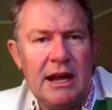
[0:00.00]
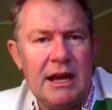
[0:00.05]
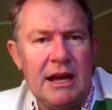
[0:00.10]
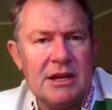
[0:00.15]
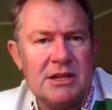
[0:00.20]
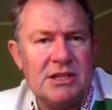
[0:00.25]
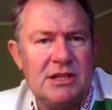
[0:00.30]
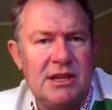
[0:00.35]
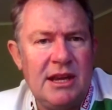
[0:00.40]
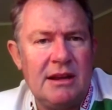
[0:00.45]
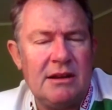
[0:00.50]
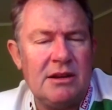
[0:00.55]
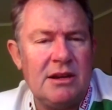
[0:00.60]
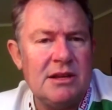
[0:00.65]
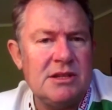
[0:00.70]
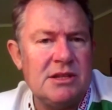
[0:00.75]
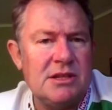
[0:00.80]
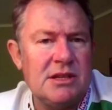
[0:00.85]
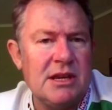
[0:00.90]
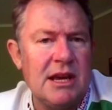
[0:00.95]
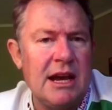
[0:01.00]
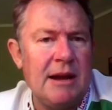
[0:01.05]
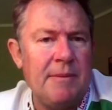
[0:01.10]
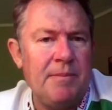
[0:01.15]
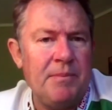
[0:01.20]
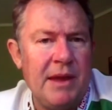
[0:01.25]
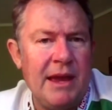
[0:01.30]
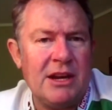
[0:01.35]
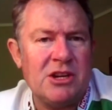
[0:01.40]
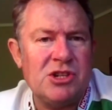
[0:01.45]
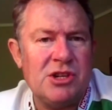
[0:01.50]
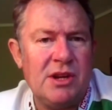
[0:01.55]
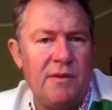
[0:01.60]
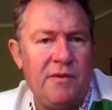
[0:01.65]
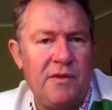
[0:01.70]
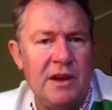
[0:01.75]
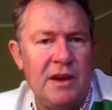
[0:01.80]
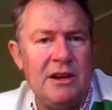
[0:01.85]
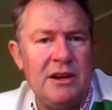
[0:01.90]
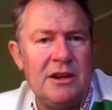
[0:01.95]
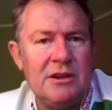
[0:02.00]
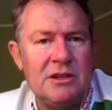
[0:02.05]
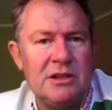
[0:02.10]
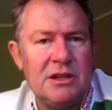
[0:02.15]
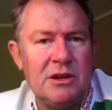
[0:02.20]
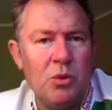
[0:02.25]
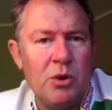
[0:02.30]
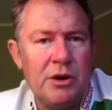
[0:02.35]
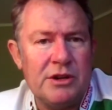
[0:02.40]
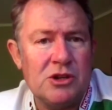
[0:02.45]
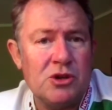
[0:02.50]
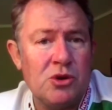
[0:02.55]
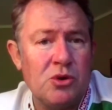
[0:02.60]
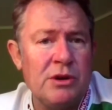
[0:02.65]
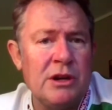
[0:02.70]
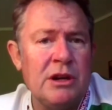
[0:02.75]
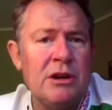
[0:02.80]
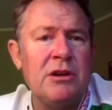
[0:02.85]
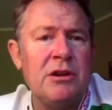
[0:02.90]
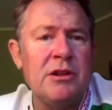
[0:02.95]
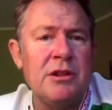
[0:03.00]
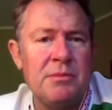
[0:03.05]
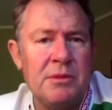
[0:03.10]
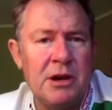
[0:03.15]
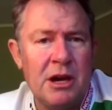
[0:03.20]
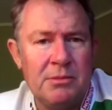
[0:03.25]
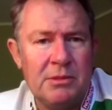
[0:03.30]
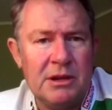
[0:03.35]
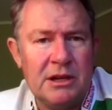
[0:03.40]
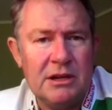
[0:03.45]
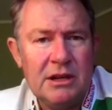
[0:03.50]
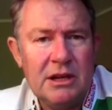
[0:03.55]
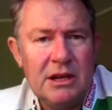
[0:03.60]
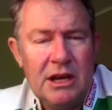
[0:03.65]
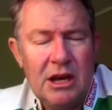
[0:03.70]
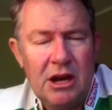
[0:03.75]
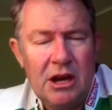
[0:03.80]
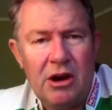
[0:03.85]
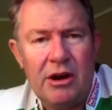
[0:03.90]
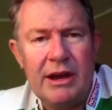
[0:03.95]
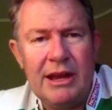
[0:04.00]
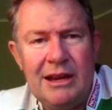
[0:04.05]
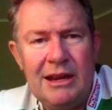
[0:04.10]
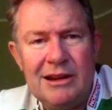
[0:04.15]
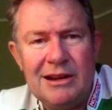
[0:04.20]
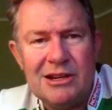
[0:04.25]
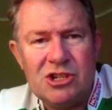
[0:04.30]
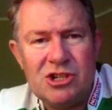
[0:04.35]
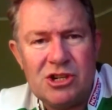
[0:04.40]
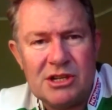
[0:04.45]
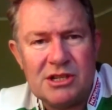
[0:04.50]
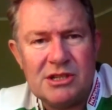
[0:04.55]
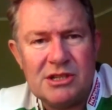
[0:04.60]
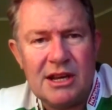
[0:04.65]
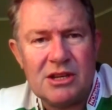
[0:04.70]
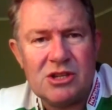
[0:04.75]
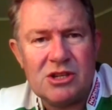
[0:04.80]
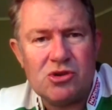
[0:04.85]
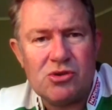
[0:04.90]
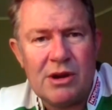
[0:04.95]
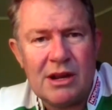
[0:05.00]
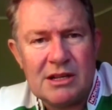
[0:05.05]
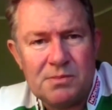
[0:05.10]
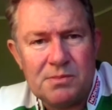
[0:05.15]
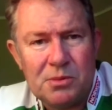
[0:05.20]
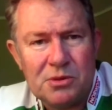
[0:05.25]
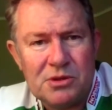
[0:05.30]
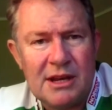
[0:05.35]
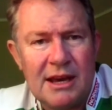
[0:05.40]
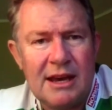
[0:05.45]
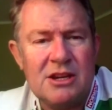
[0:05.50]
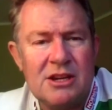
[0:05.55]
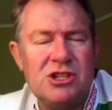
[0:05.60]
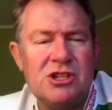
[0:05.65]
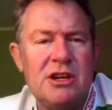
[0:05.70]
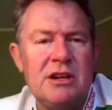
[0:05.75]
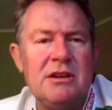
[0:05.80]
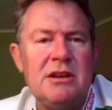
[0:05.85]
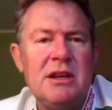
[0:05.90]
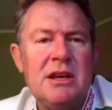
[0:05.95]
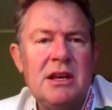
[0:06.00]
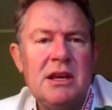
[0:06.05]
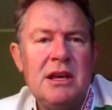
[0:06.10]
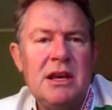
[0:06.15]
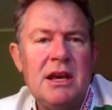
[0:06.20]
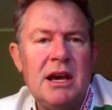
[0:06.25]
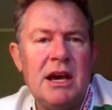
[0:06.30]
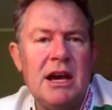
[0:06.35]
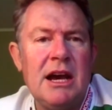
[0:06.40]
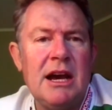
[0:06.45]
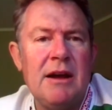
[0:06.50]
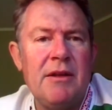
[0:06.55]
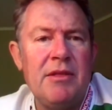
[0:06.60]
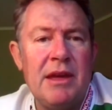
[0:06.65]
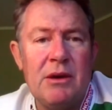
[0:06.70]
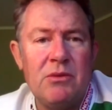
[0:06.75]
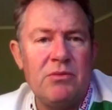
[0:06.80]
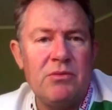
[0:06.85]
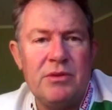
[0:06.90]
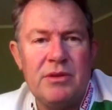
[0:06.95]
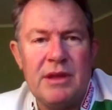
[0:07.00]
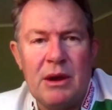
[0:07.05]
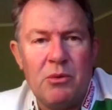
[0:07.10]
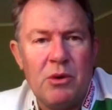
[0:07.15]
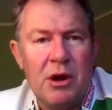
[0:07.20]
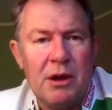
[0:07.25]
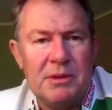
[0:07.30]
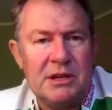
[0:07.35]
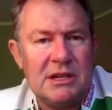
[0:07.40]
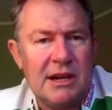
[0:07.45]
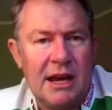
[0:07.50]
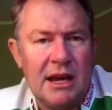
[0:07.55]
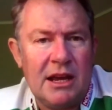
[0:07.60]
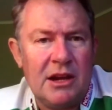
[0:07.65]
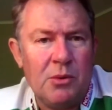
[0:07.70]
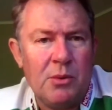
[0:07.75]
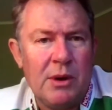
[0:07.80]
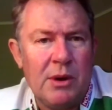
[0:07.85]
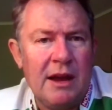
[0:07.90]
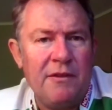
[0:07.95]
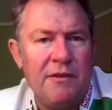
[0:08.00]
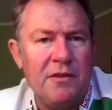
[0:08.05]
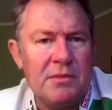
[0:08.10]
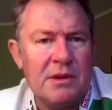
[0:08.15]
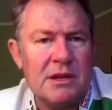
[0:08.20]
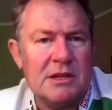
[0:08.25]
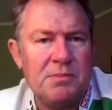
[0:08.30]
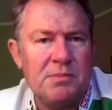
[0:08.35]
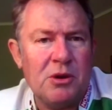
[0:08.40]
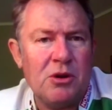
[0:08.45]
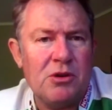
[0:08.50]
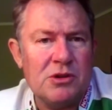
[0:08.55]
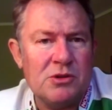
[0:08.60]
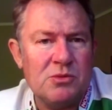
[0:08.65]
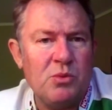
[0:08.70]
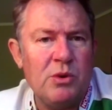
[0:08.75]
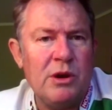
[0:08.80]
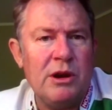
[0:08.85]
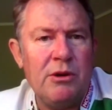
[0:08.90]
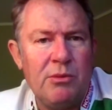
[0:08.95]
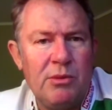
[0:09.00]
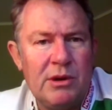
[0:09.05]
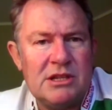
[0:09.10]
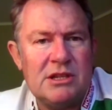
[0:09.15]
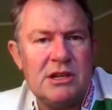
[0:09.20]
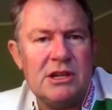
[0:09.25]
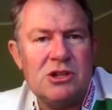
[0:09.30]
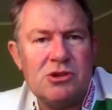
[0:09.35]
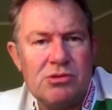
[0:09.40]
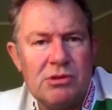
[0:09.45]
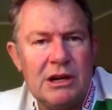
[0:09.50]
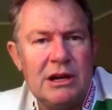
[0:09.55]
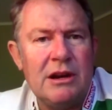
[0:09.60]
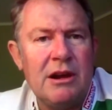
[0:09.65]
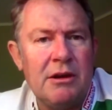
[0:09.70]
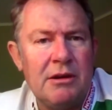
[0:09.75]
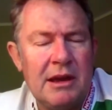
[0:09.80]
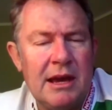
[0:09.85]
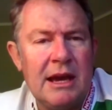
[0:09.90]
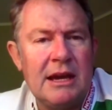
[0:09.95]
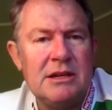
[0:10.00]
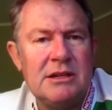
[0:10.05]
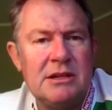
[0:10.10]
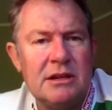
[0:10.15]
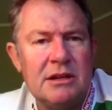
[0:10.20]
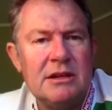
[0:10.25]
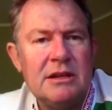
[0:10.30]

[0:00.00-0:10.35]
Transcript: Our sectors actually feed into what is critical at the moment, i.e. logistics, transportation. That won't be taken away from us because we're centrally located.